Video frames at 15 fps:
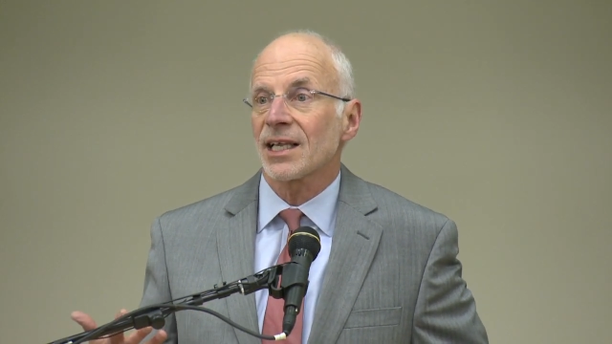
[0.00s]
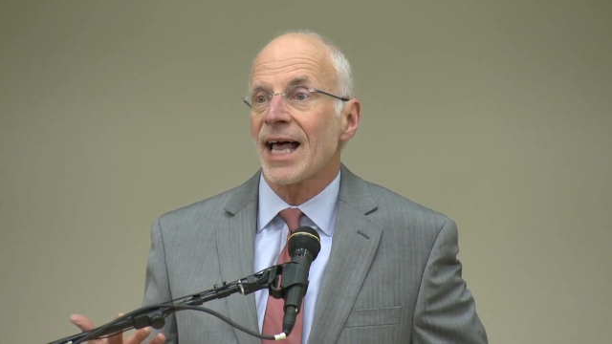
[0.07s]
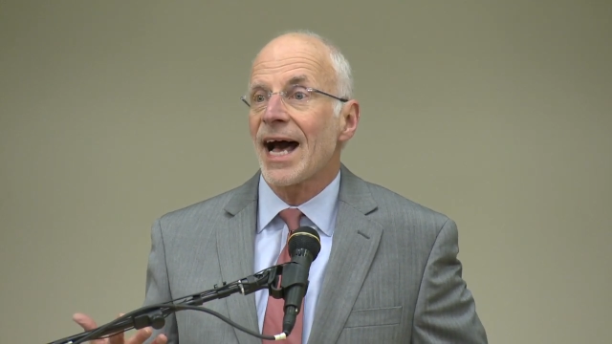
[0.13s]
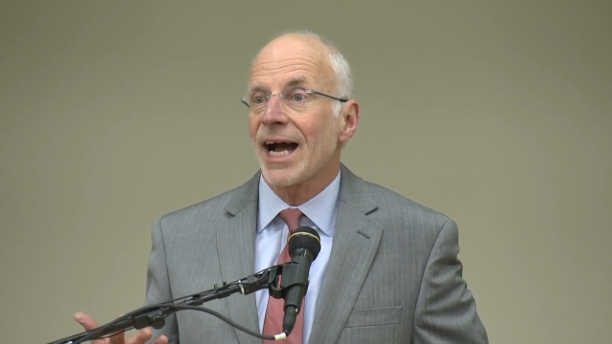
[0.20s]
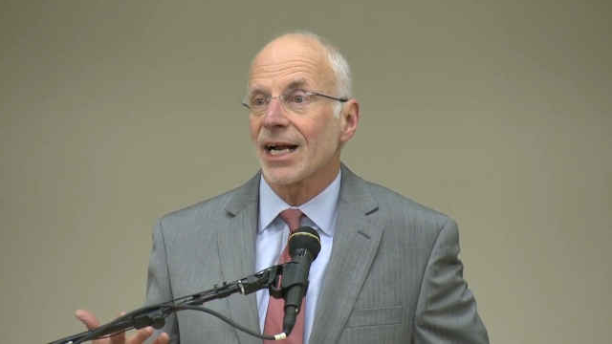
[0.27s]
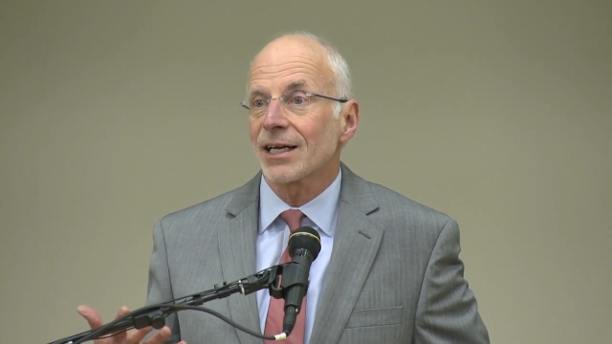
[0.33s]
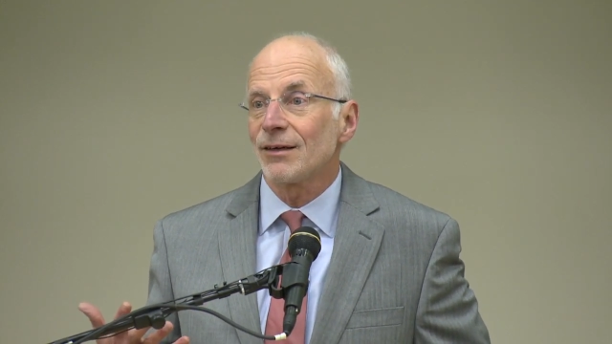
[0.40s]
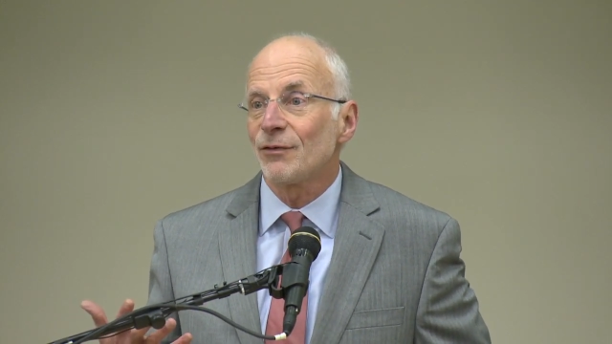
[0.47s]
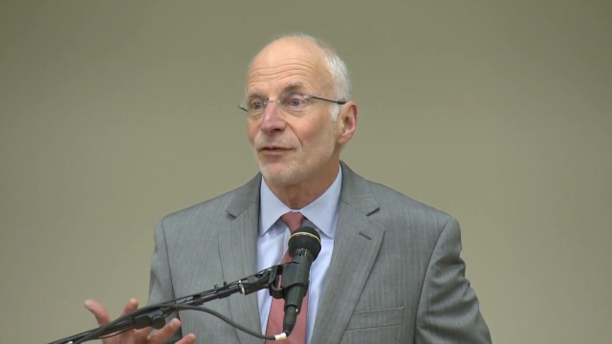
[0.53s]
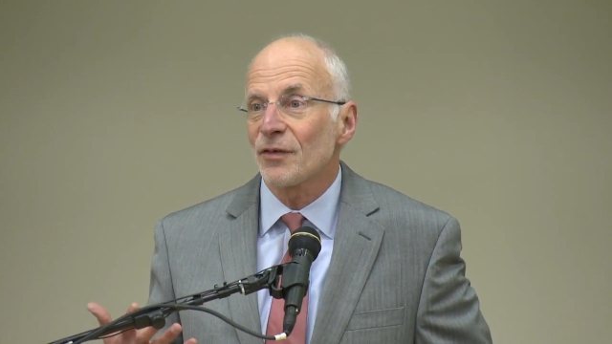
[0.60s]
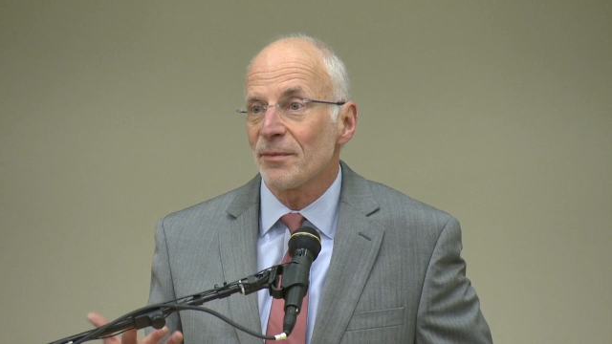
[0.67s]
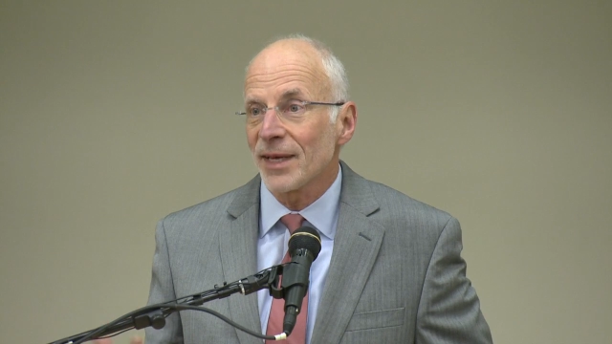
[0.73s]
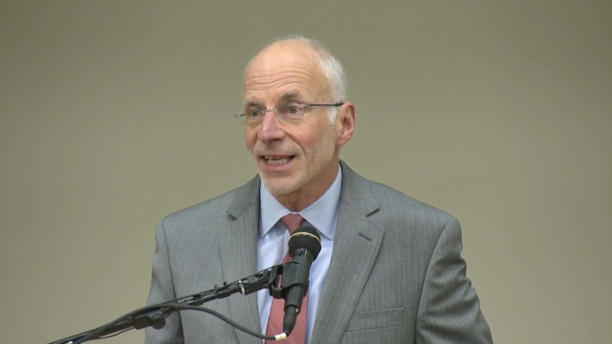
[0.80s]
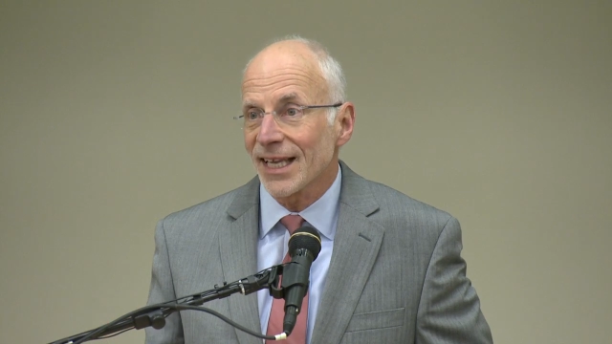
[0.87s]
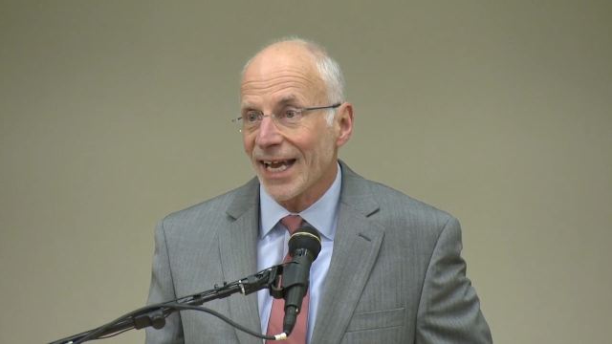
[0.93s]
lack of
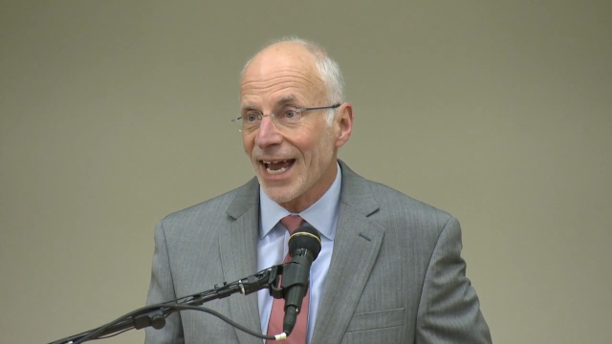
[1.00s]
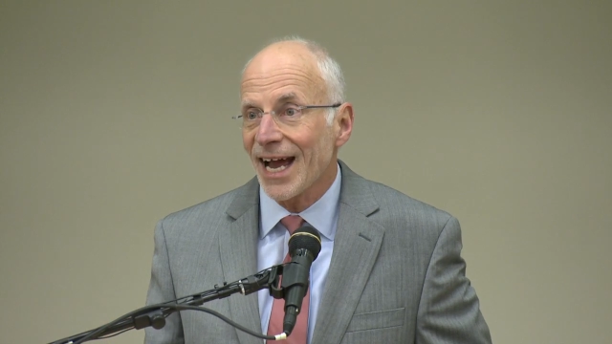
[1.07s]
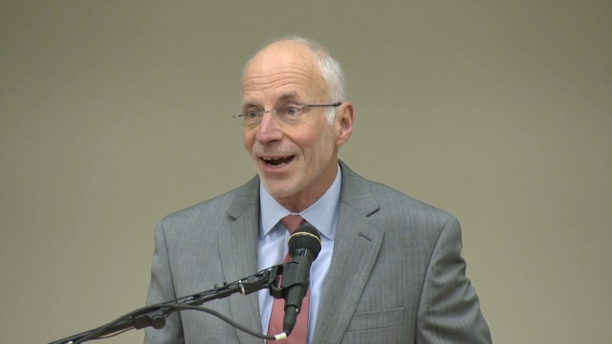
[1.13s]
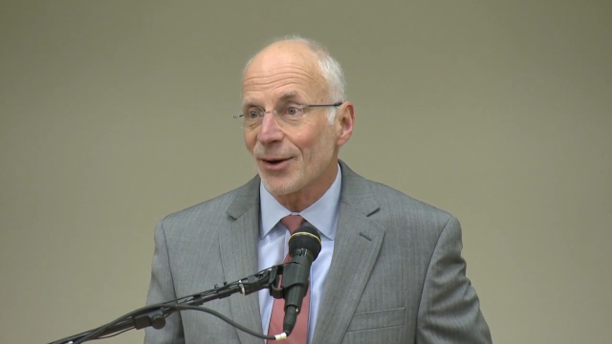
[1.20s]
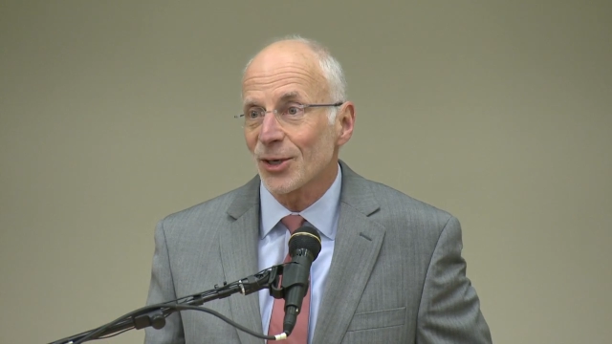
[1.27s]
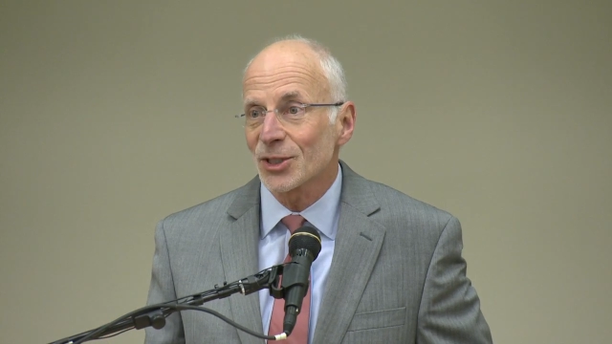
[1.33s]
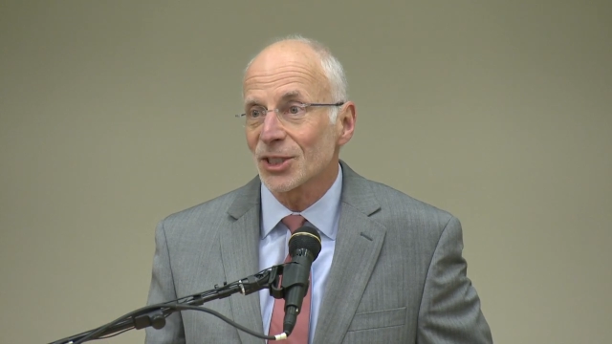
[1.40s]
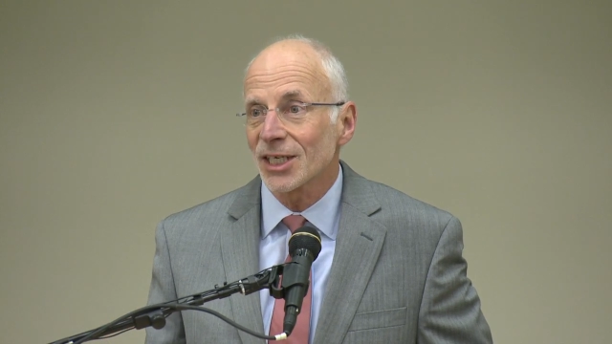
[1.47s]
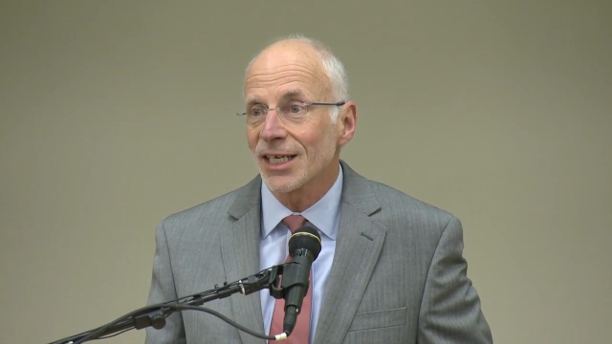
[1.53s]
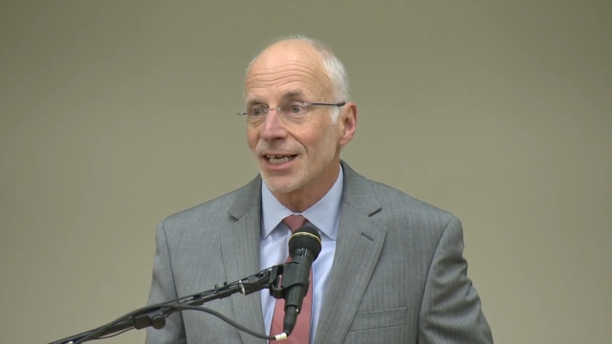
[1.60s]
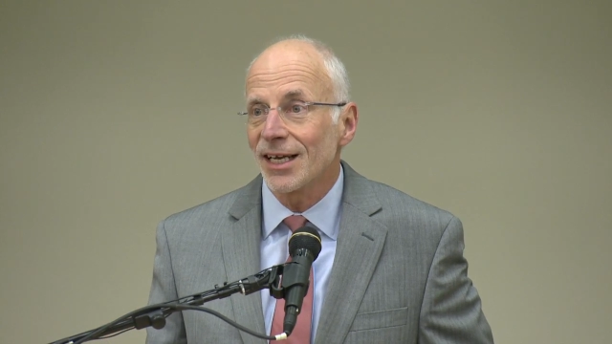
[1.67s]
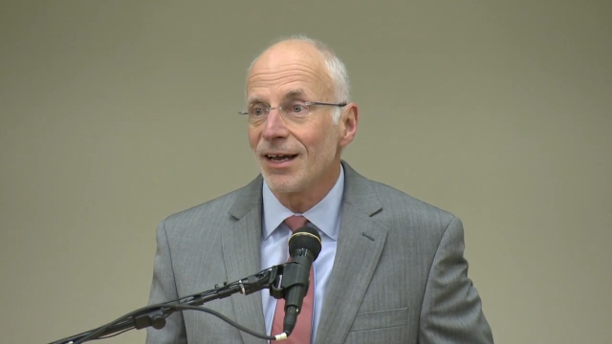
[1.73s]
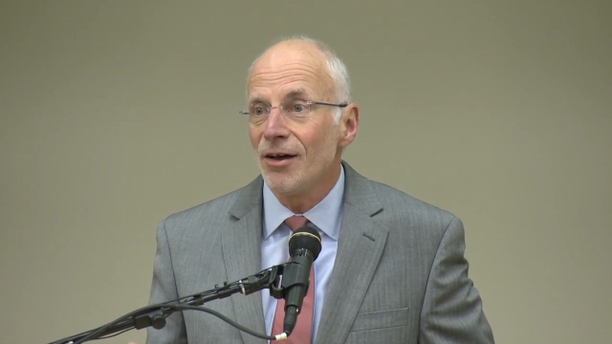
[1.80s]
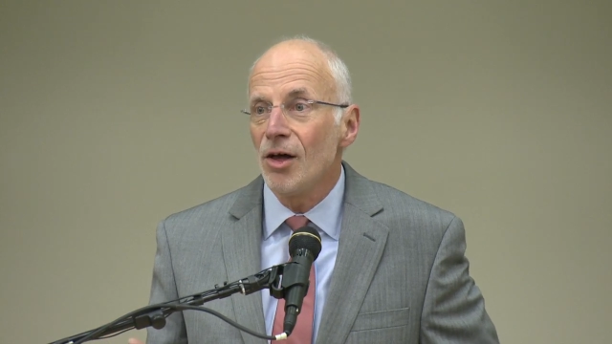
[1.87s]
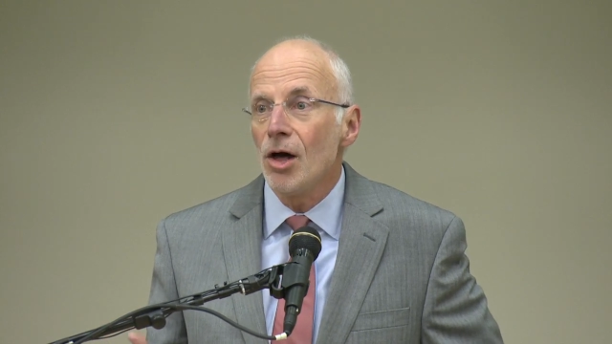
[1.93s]
familiarity,